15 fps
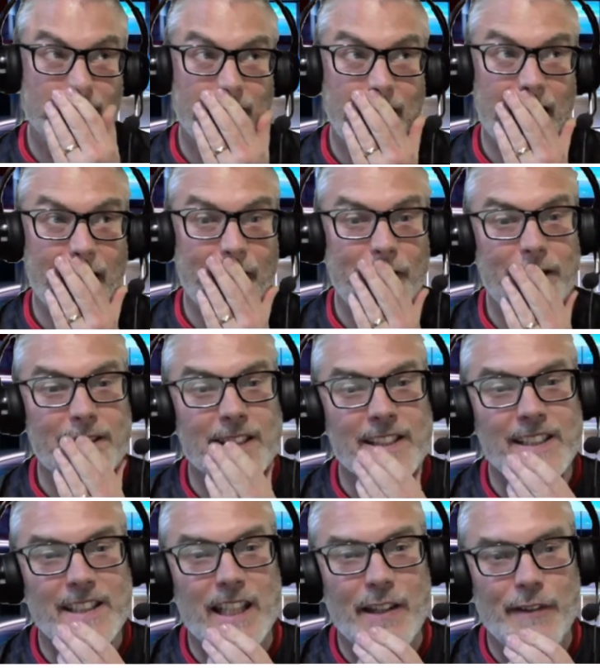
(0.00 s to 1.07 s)
if it's
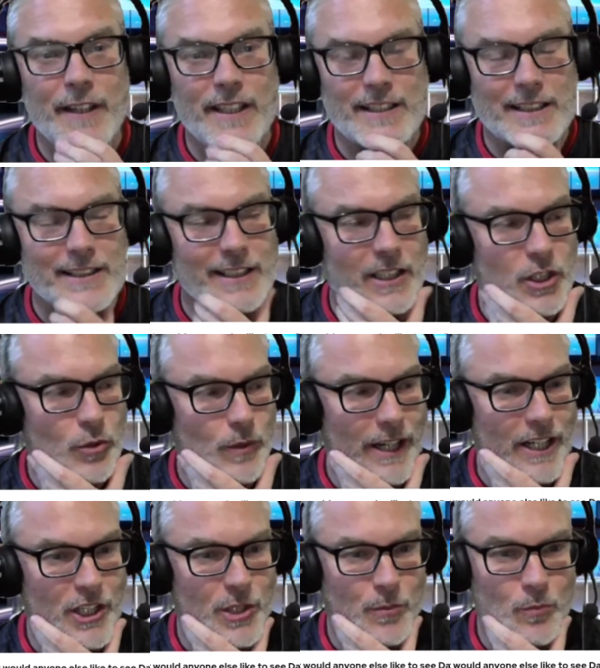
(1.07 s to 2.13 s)
a if it's a
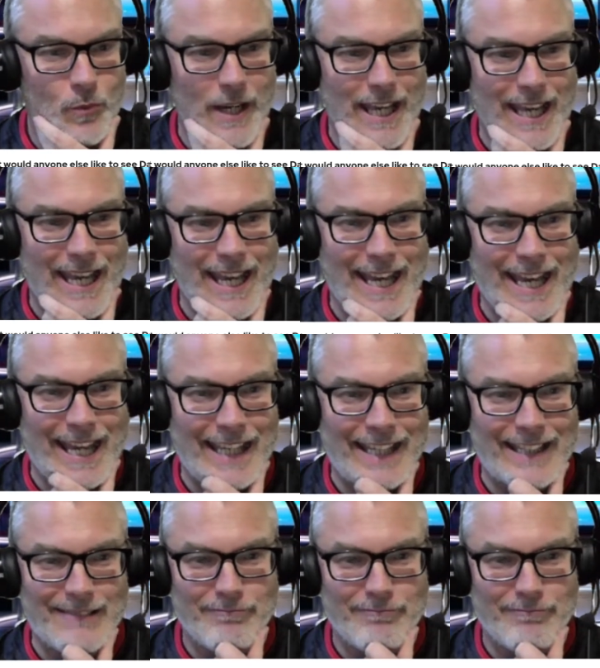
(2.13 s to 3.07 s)
situation where